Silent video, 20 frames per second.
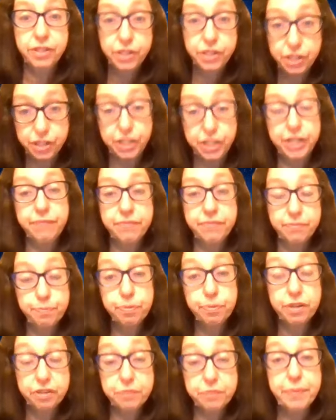to shift
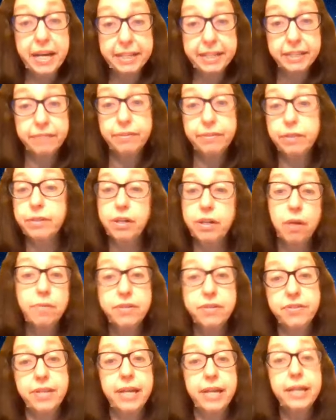perspective. You could
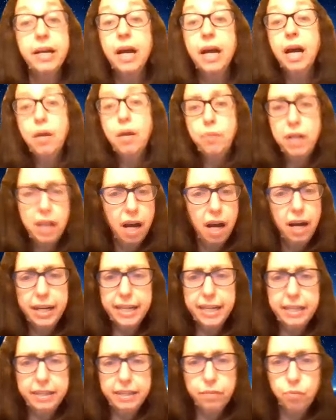always say,
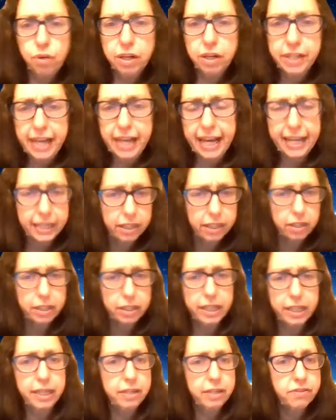oh, the word
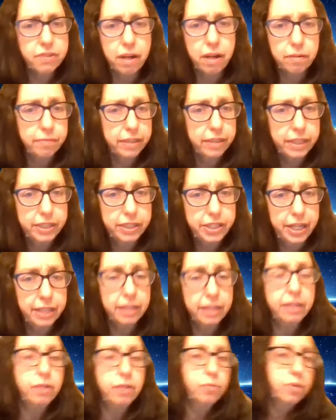anarchy is already
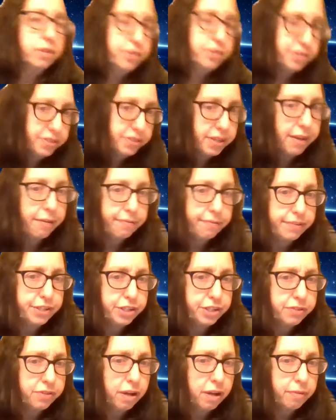taken. The word
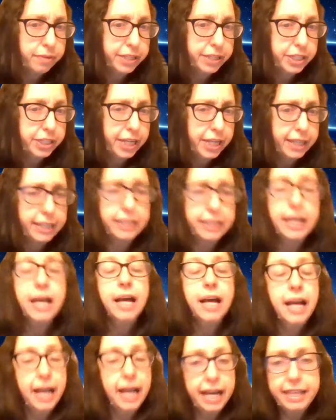selfish is already taken,
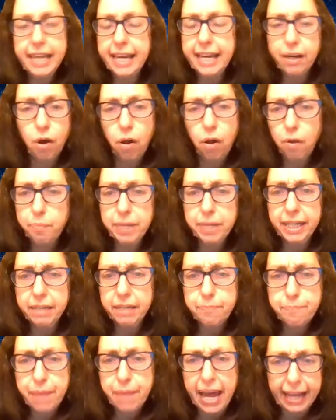and they all
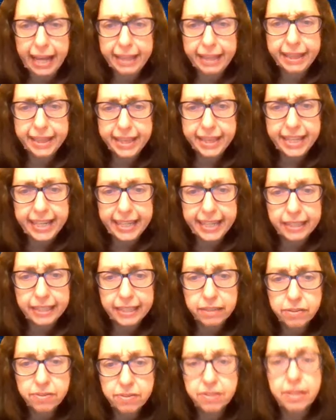mean bad
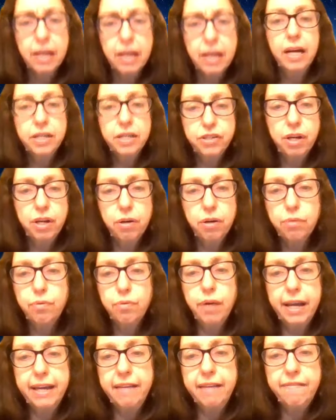things.
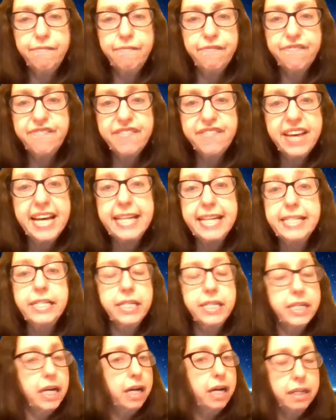So
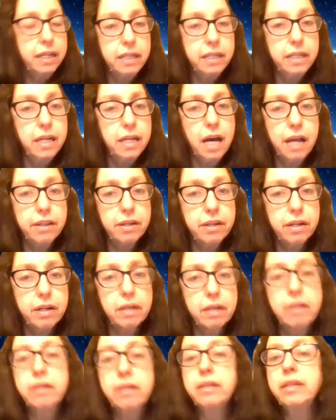invent
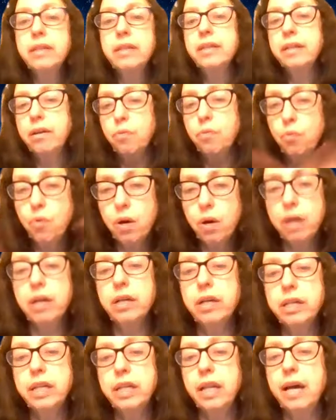another
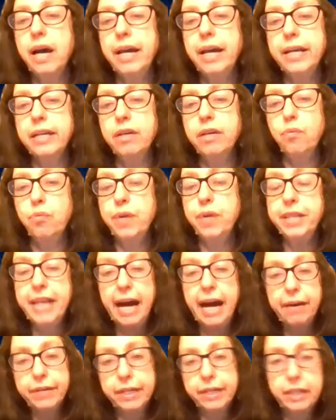word like
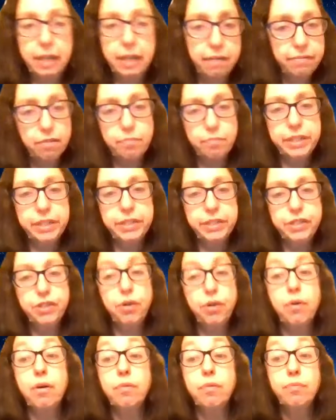without a government
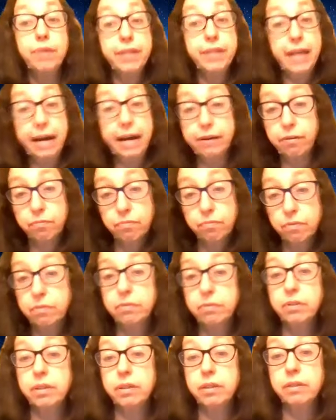or without a
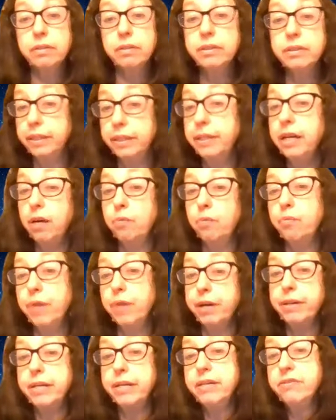ruler,
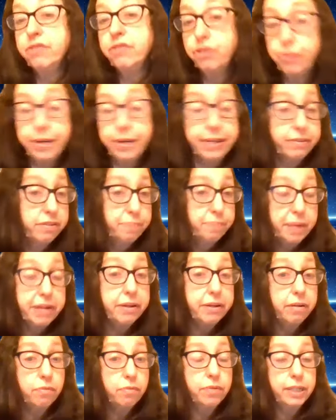where it's
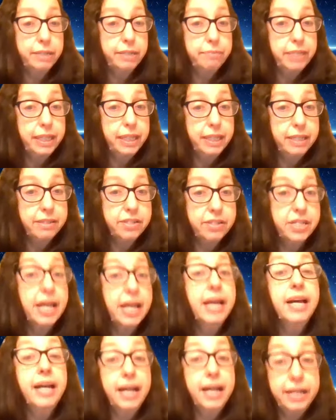transparent what it means,
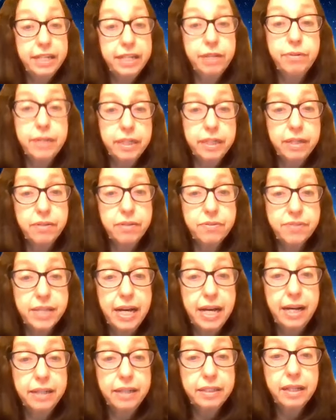and you can use
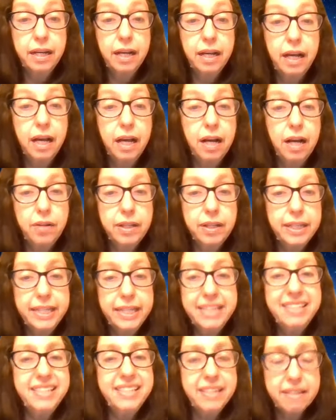that. Well,
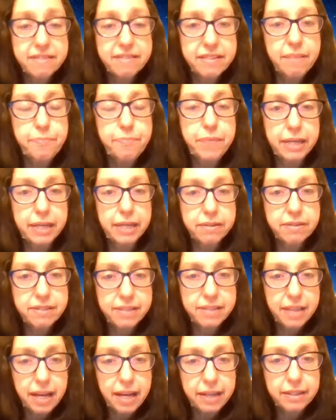it doesn't make
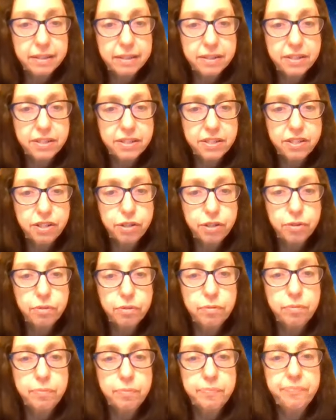sense
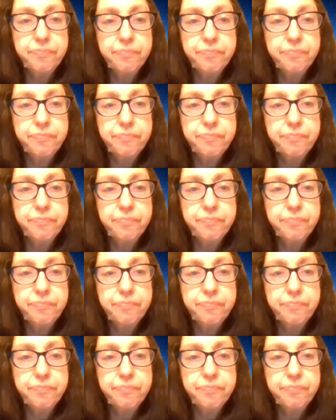to